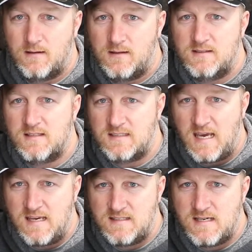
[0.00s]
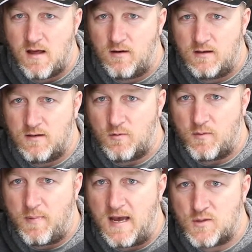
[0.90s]
This is Casey Ellert
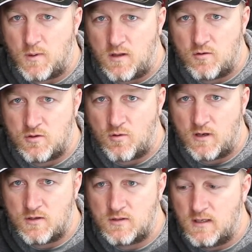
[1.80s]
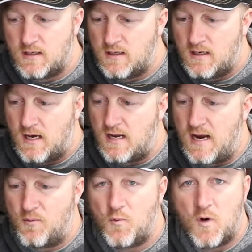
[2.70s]
with Bass Brawl Outdoors, and
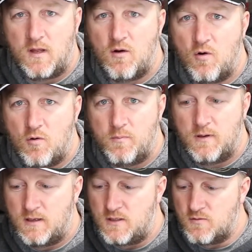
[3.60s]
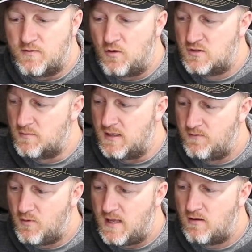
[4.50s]
I really hope you found some
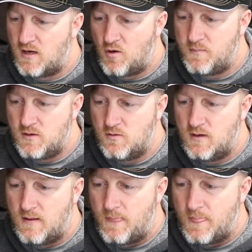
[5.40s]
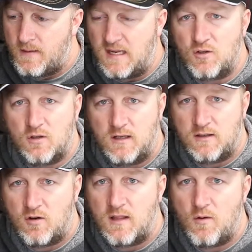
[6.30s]
info that'll help you, and good
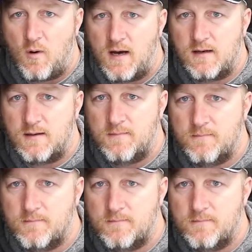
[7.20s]
luck out on the water.